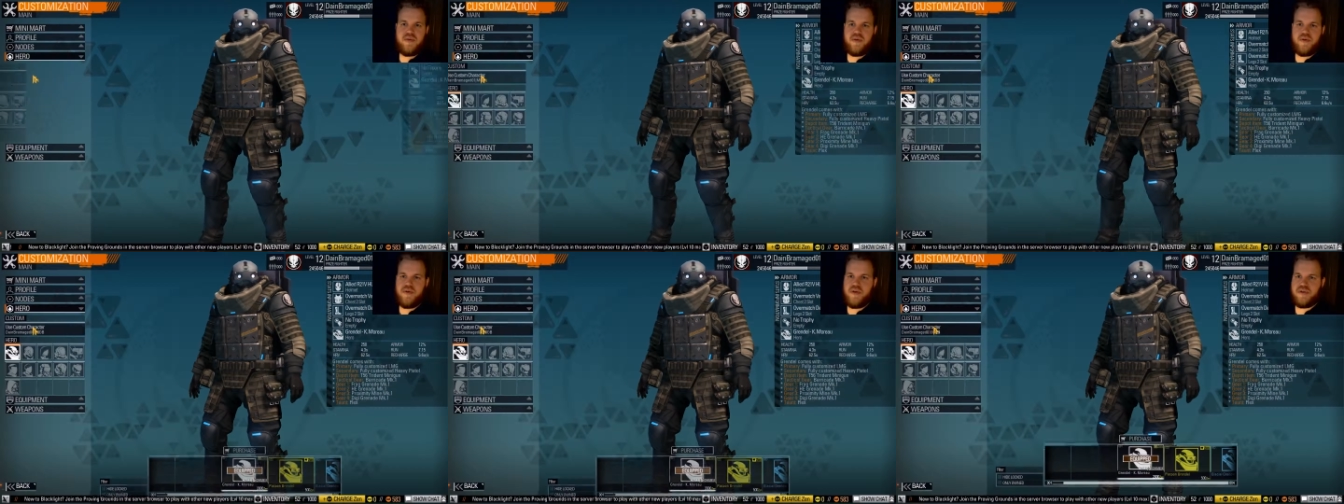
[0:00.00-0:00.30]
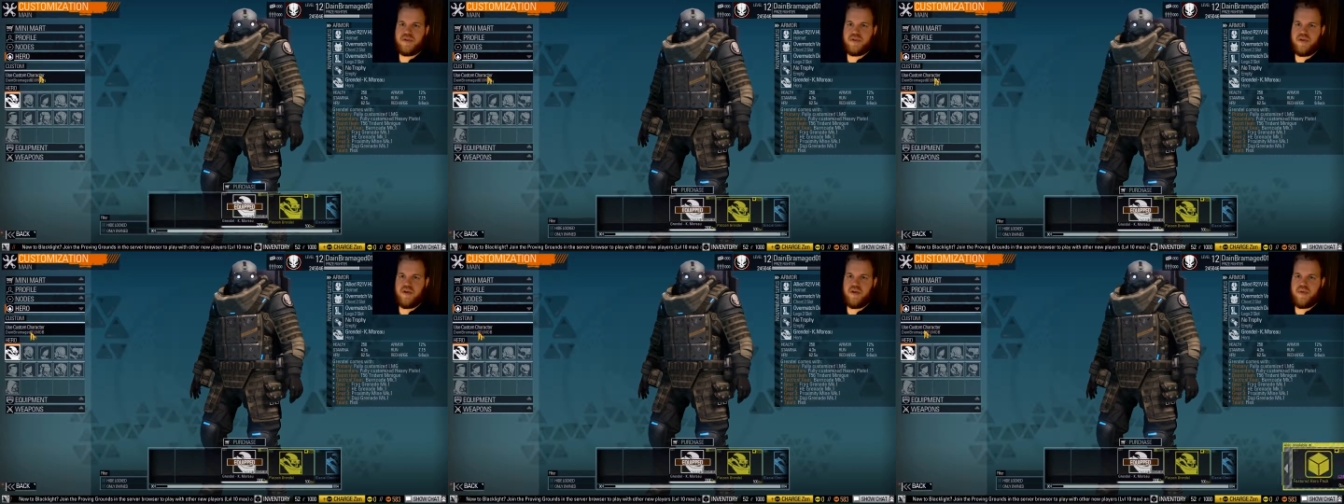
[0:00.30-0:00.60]
We're
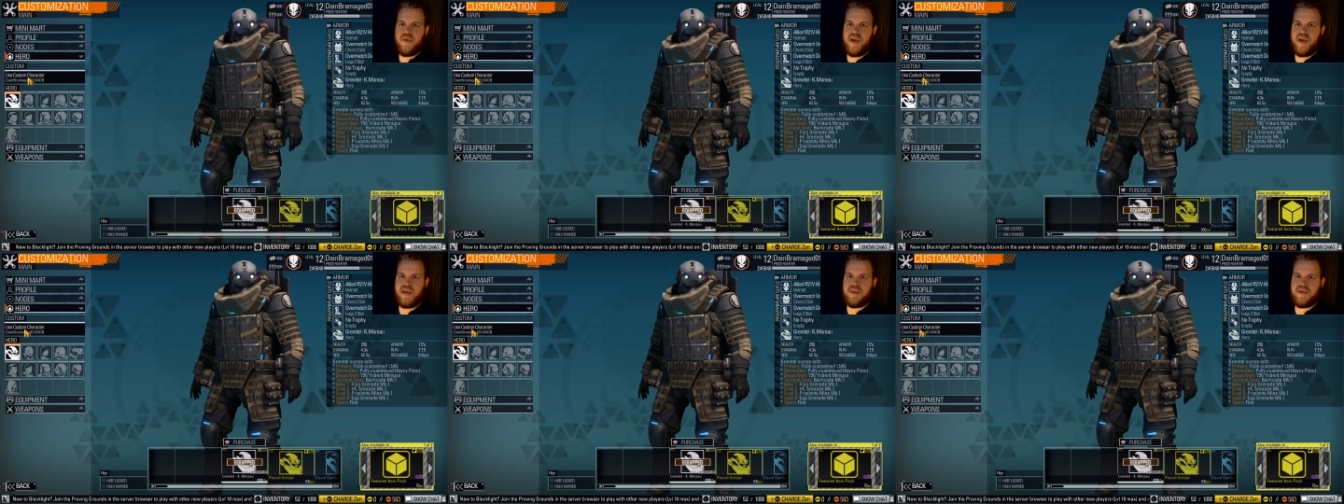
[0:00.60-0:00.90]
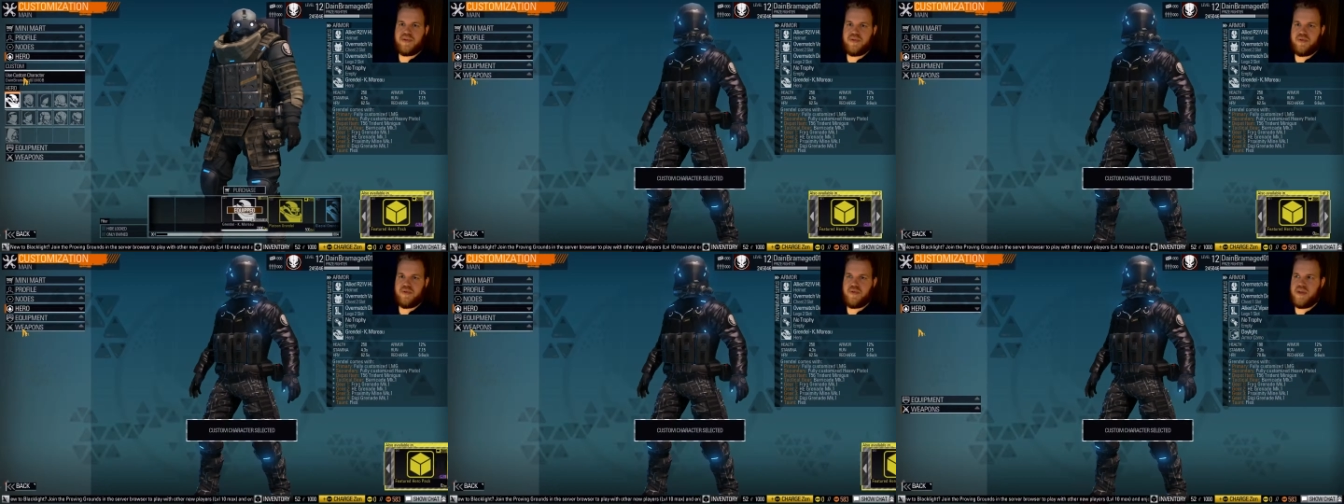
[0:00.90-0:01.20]
going to go
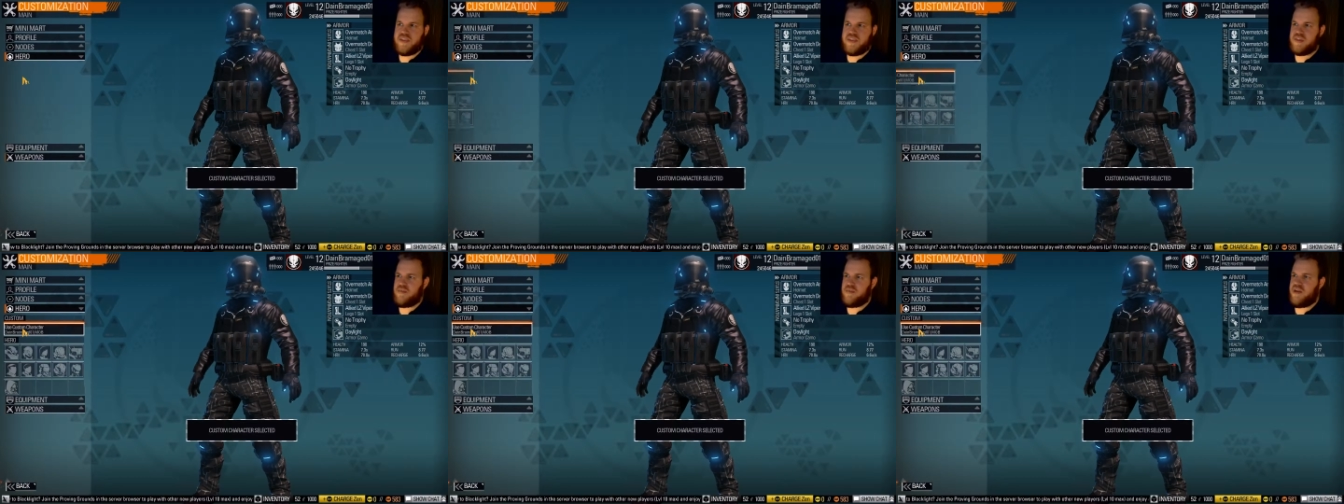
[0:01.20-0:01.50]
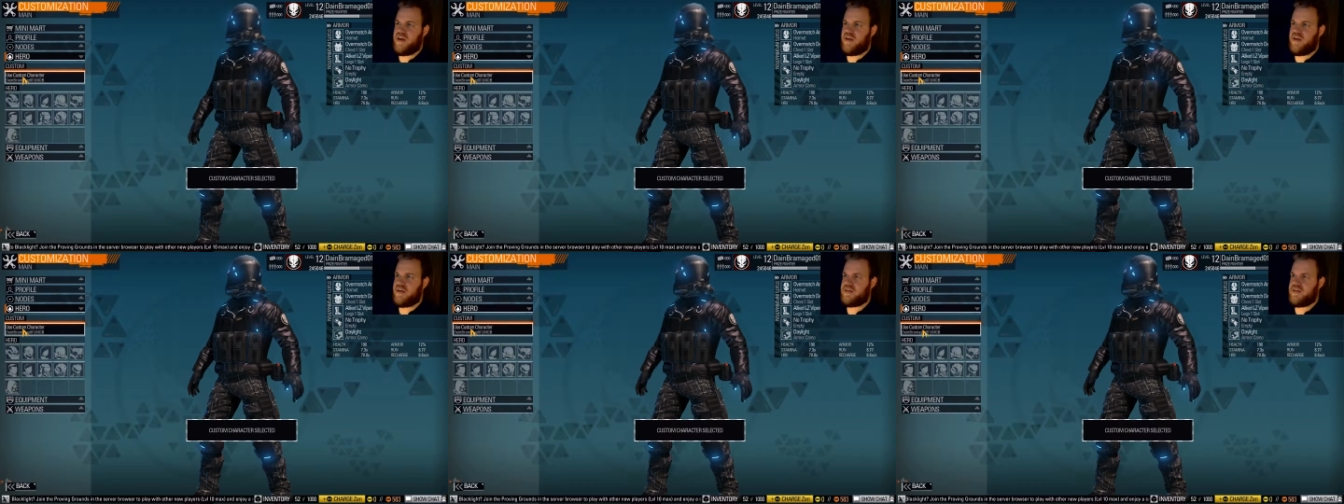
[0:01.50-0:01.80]
back to
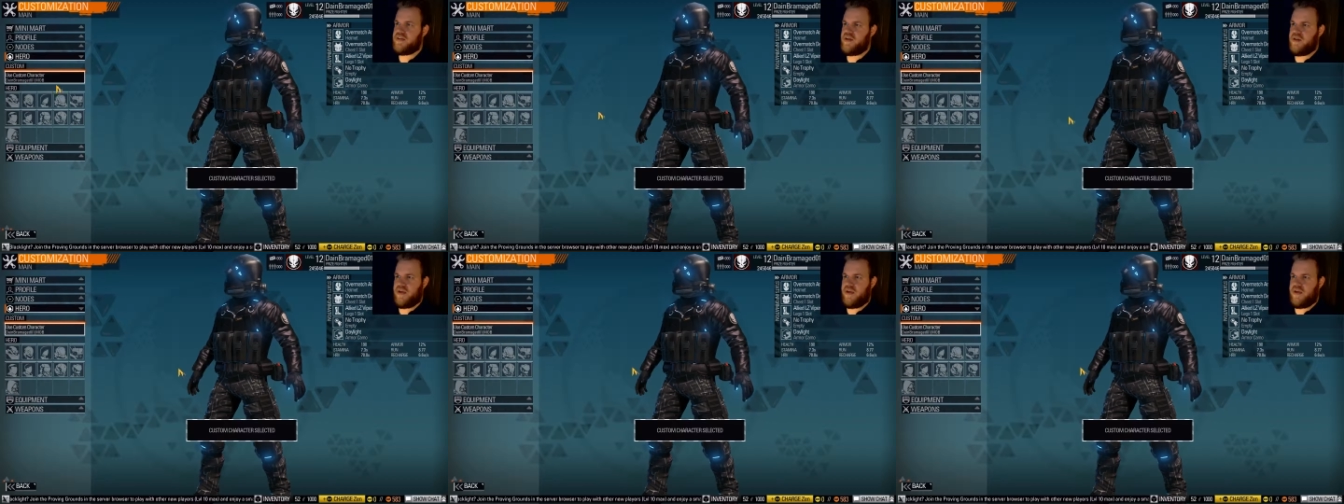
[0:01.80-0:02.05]
custom character.